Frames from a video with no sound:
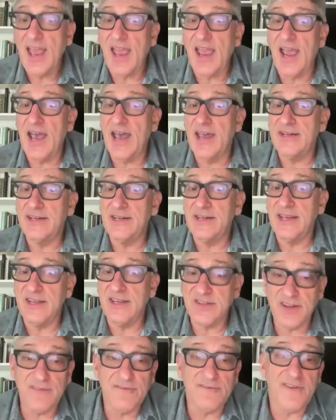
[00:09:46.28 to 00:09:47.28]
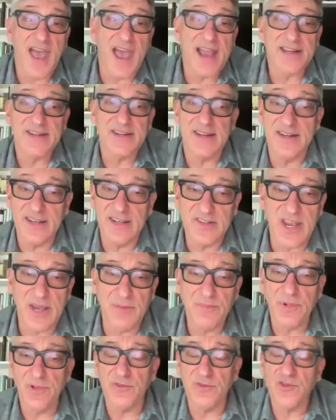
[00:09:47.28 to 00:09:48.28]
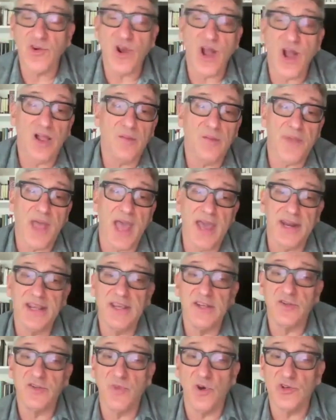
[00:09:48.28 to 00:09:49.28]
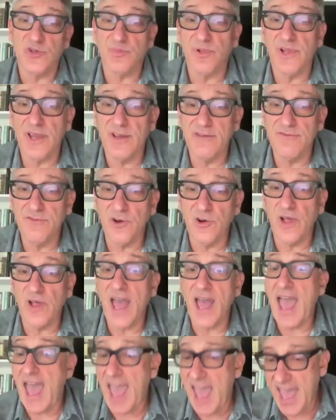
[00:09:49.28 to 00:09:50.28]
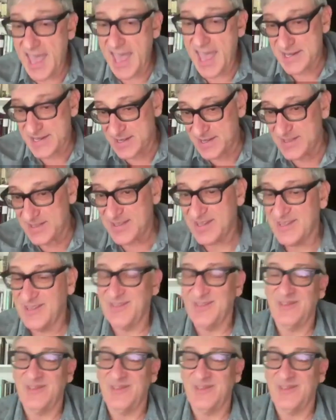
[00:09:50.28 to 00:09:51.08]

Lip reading: and is in fact an example of Trollope at his most playful and,